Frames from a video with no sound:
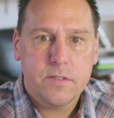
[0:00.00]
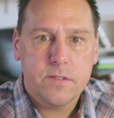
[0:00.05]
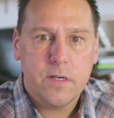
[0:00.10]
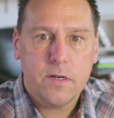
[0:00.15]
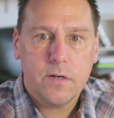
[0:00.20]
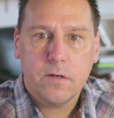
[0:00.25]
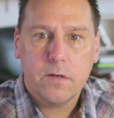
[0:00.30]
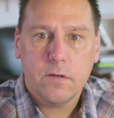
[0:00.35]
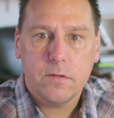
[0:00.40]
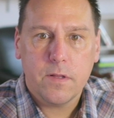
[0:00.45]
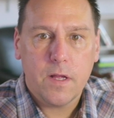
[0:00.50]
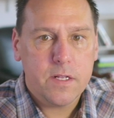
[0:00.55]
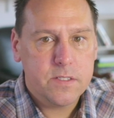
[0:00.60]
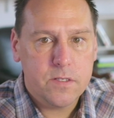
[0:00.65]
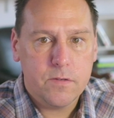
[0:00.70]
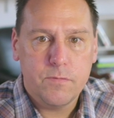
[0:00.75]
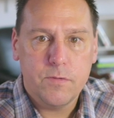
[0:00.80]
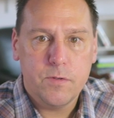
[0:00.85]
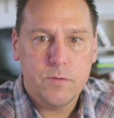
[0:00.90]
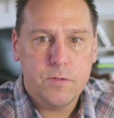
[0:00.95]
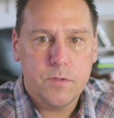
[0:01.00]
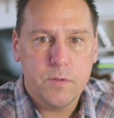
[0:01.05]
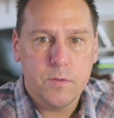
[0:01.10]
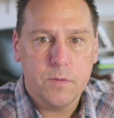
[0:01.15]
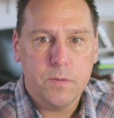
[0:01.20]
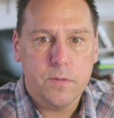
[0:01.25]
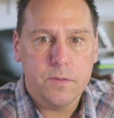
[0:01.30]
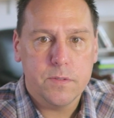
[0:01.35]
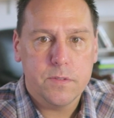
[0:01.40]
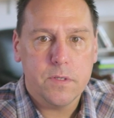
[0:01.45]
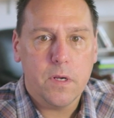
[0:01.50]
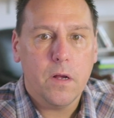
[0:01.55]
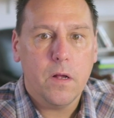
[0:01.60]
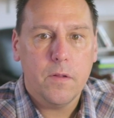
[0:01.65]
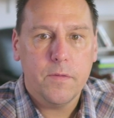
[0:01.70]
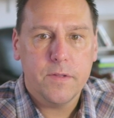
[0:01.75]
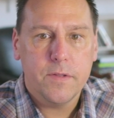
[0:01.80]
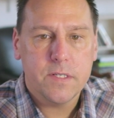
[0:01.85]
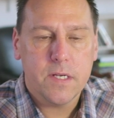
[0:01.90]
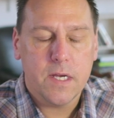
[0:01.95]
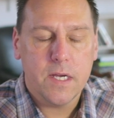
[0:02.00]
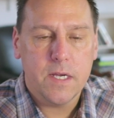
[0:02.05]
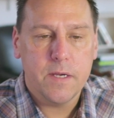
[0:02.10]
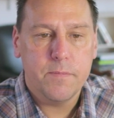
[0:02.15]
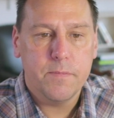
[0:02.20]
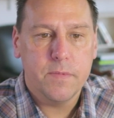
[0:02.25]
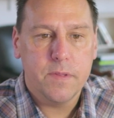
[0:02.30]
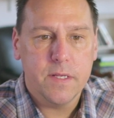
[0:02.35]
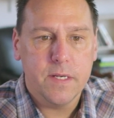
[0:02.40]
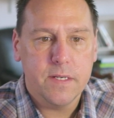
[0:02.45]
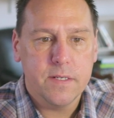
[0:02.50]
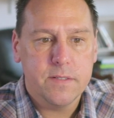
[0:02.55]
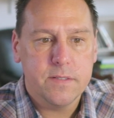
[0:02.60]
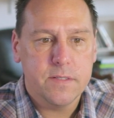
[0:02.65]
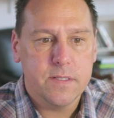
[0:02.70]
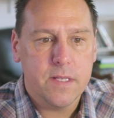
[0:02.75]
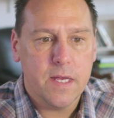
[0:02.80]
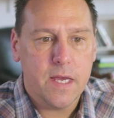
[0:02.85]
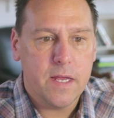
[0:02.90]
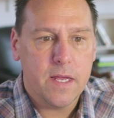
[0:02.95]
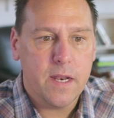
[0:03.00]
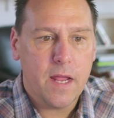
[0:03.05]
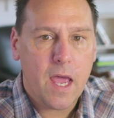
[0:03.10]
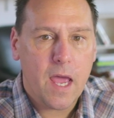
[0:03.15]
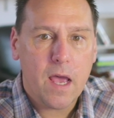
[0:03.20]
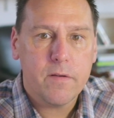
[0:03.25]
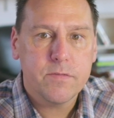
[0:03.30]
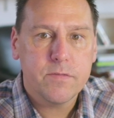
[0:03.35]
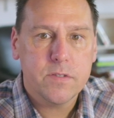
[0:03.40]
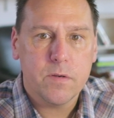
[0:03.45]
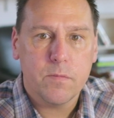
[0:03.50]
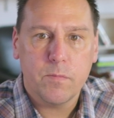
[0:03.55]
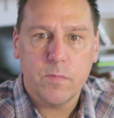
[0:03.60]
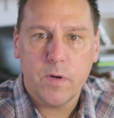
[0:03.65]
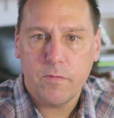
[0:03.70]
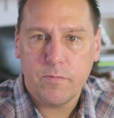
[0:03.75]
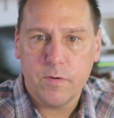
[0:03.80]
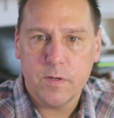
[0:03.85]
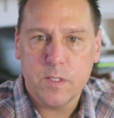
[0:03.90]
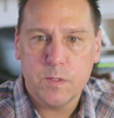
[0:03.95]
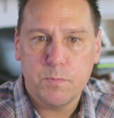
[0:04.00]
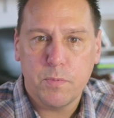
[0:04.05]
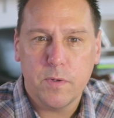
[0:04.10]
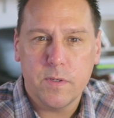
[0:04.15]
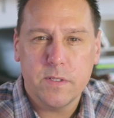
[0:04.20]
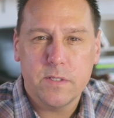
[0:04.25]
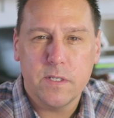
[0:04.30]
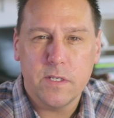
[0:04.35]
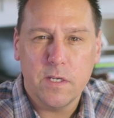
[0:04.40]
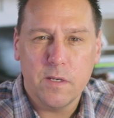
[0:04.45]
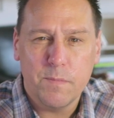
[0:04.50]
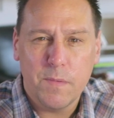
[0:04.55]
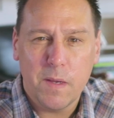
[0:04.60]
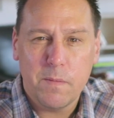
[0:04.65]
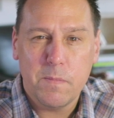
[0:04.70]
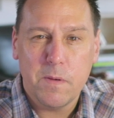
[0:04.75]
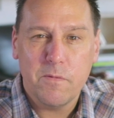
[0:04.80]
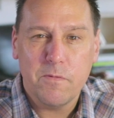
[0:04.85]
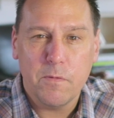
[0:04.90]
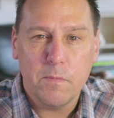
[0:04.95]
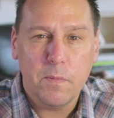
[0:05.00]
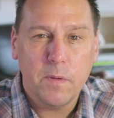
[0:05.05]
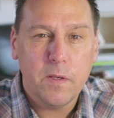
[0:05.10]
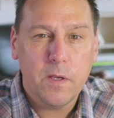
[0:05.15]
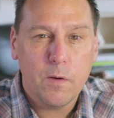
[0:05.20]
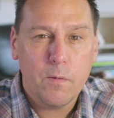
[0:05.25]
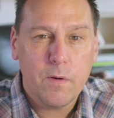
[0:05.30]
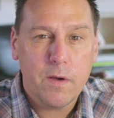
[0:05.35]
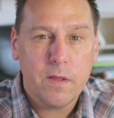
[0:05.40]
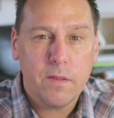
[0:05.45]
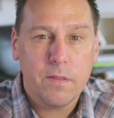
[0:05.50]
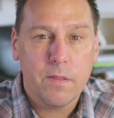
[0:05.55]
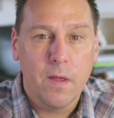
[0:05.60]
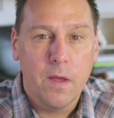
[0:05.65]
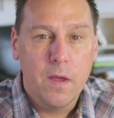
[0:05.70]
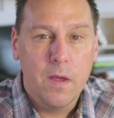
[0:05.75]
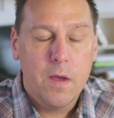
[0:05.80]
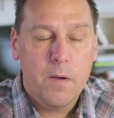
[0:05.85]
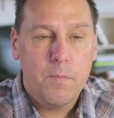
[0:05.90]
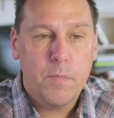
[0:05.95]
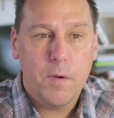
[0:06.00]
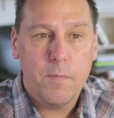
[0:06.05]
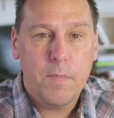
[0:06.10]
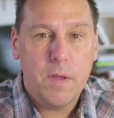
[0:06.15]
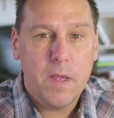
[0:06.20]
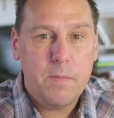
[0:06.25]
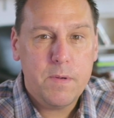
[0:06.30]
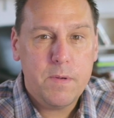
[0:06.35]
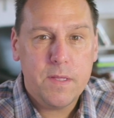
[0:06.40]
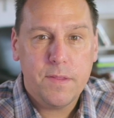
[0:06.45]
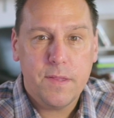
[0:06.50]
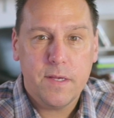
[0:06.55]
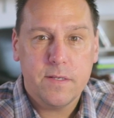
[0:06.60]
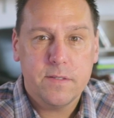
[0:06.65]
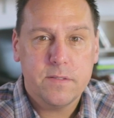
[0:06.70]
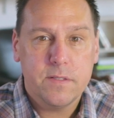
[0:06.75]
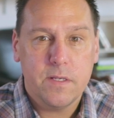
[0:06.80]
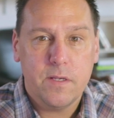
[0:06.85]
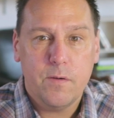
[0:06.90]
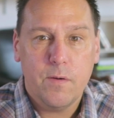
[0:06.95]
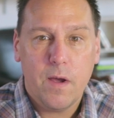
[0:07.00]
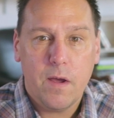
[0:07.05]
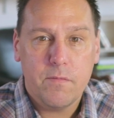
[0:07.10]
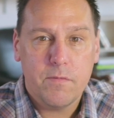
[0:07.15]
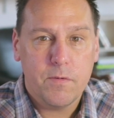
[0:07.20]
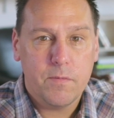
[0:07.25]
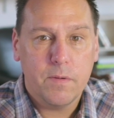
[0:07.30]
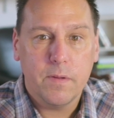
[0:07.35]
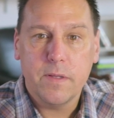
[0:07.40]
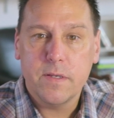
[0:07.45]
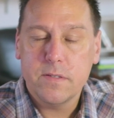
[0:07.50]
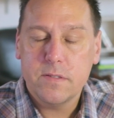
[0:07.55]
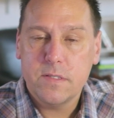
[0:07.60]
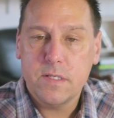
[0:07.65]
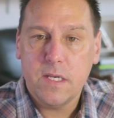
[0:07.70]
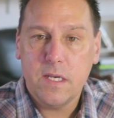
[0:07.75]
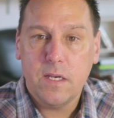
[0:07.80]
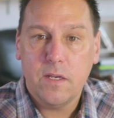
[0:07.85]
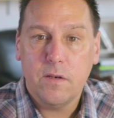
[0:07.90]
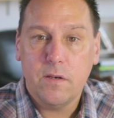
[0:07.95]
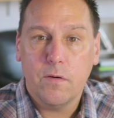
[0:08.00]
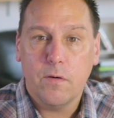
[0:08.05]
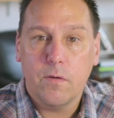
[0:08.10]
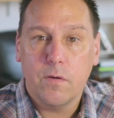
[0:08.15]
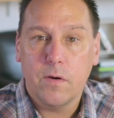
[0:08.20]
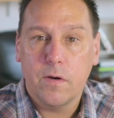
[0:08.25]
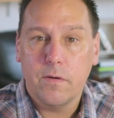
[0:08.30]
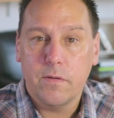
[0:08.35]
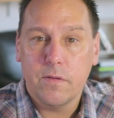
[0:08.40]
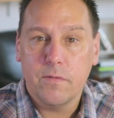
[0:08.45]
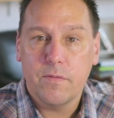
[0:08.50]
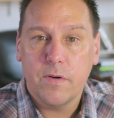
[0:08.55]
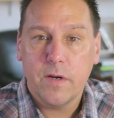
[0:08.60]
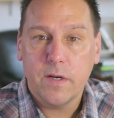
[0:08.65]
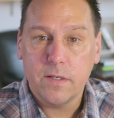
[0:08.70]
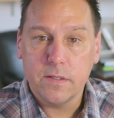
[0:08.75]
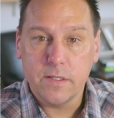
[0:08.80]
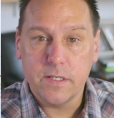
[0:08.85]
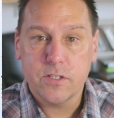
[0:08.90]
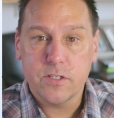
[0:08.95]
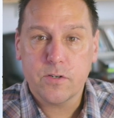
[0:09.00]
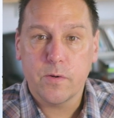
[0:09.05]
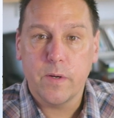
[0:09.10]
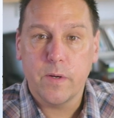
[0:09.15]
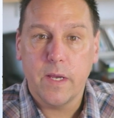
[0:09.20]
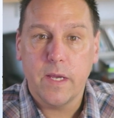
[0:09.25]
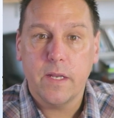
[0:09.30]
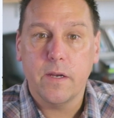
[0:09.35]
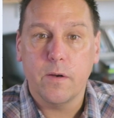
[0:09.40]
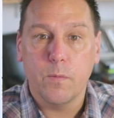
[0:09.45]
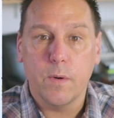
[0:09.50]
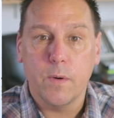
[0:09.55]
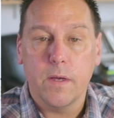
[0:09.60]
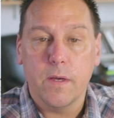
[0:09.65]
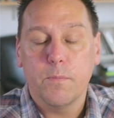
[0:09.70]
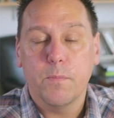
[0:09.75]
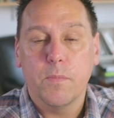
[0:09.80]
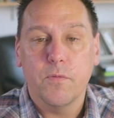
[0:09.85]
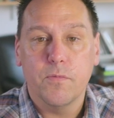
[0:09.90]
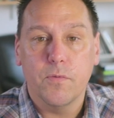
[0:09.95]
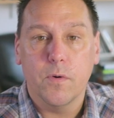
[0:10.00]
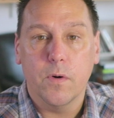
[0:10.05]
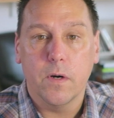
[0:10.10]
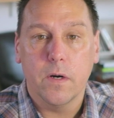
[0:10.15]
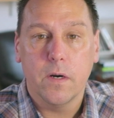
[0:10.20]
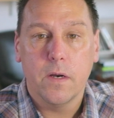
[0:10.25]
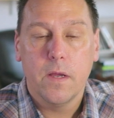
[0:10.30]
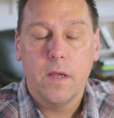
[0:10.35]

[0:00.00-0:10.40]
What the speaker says: There are lots of new tools all the time, things that have some reference points that you may be familiar with, but maybe things that you haven't really seen or at the very least created with before.